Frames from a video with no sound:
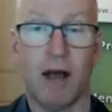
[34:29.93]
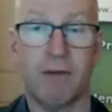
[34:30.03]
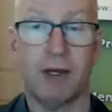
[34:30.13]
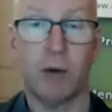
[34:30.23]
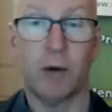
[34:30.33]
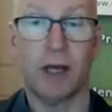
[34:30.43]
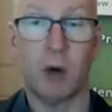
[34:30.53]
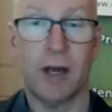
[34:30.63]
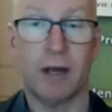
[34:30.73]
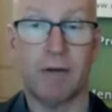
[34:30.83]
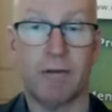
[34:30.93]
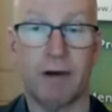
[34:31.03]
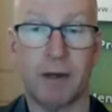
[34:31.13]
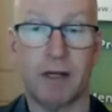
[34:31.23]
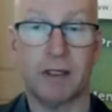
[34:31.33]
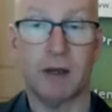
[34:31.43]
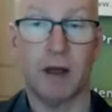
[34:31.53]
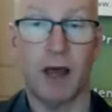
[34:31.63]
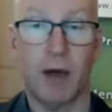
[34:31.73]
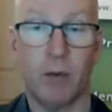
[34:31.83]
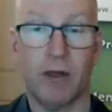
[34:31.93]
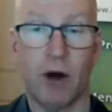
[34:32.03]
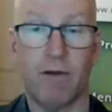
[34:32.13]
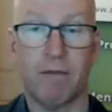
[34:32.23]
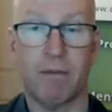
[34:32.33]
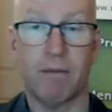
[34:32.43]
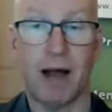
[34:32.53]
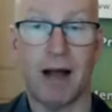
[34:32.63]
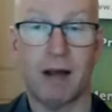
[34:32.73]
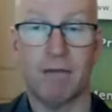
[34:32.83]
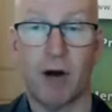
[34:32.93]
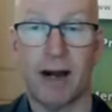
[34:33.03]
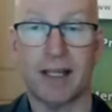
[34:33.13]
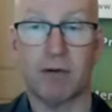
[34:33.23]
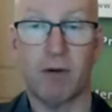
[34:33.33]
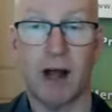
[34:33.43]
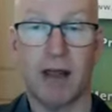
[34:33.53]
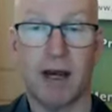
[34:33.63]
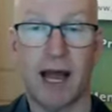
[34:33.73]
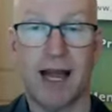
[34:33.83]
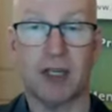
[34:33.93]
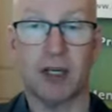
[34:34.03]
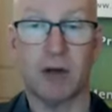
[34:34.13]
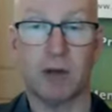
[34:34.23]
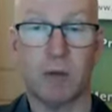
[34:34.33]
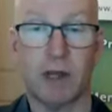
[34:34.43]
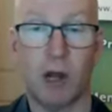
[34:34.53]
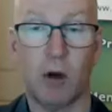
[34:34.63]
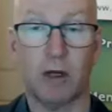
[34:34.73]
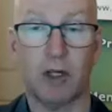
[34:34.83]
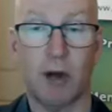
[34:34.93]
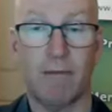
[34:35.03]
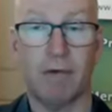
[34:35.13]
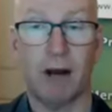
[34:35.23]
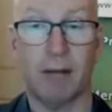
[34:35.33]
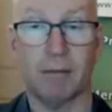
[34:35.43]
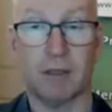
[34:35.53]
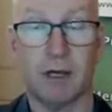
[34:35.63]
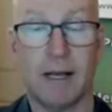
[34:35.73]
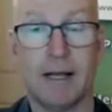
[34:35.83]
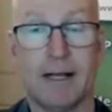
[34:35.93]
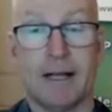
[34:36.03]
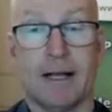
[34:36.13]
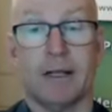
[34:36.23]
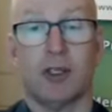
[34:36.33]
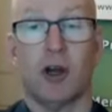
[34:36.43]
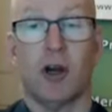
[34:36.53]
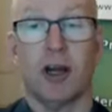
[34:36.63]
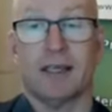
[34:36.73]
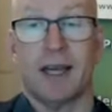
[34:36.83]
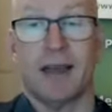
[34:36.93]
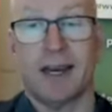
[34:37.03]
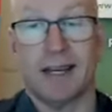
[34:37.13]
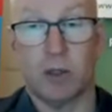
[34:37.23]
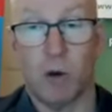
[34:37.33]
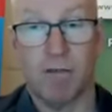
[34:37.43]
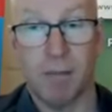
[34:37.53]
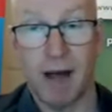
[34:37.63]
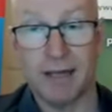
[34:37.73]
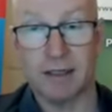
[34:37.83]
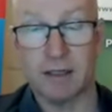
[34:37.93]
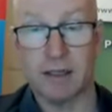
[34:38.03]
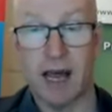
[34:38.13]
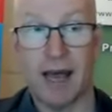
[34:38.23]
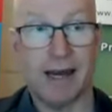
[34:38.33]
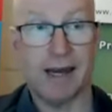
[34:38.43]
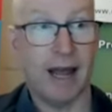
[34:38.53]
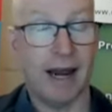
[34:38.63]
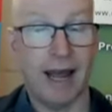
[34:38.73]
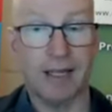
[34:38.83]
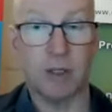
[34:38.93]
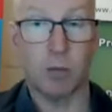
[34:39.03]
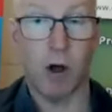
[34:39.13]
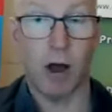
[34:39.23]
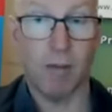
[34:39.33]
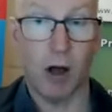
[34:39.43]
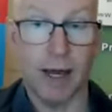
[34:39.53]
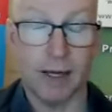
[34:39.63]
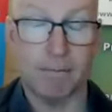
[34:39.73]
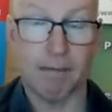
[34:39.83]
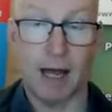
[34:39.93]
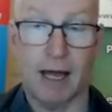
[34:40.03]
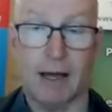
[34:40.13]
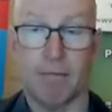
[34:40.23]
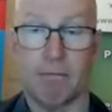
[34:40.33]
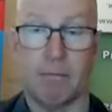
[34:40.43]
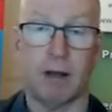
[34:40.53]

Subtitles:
for doing quick flippers with off-market finance rather than large deals with longer timeframes? John, I'm going to say the next 12 months and hence why my, that